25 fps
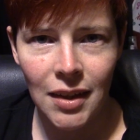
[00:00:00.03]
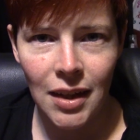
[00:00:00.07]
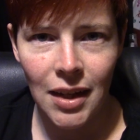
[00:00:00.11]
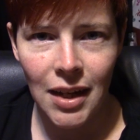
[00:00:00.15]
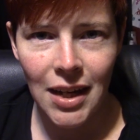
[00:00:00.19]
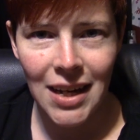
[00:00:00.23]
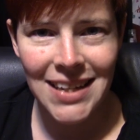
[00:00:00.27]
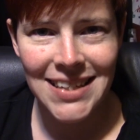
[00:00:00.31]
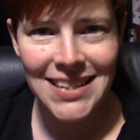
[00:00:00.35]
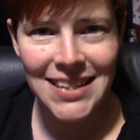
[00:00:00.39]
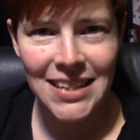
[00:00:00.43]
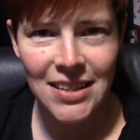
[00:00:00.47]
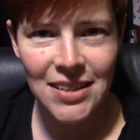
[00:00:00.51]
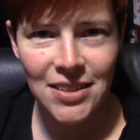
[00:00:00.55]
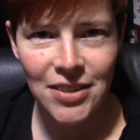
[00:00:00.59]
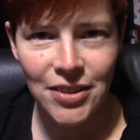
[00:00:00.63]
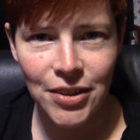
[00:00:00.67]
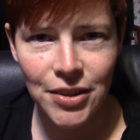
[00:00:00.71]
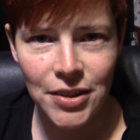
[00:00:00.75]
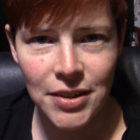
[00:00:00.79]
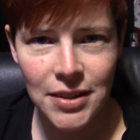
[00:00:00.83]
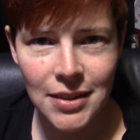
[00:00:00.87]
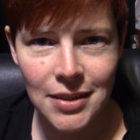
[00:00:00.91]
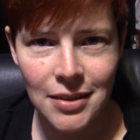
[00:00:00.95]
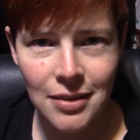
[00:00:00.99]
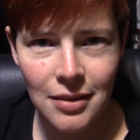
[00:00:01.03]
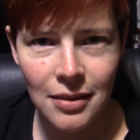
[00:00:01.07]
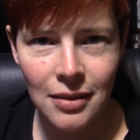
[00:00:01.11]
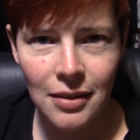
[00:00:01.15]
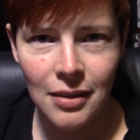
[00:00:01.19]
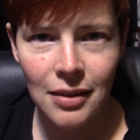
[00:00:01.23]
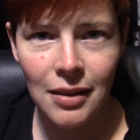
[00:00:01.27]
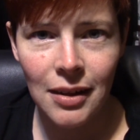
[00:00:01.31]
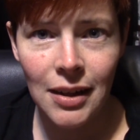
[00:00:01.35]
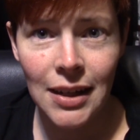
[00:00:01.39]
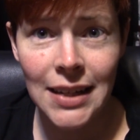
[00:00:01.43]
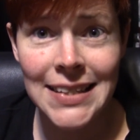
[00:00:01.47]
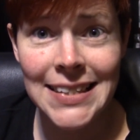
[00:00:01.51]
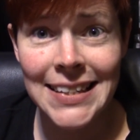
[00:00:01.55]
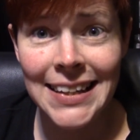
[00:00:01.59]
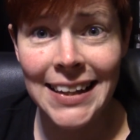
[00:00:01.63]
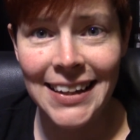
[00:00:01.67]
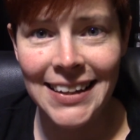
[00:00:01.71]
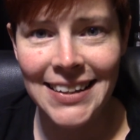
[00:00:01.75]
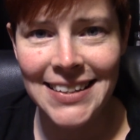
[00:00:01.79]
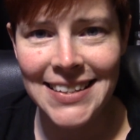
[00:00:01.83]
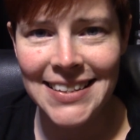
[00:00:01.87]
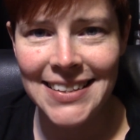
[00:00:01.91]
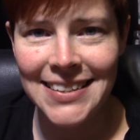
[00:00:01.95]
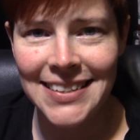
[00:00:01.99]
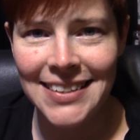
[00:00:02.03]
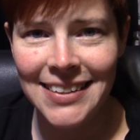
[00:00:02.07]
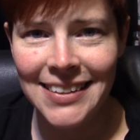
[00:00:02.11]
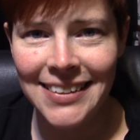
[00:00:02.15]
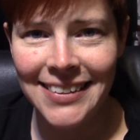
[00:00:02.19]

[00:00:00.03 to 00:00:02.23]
Hey sisters, it's Liz.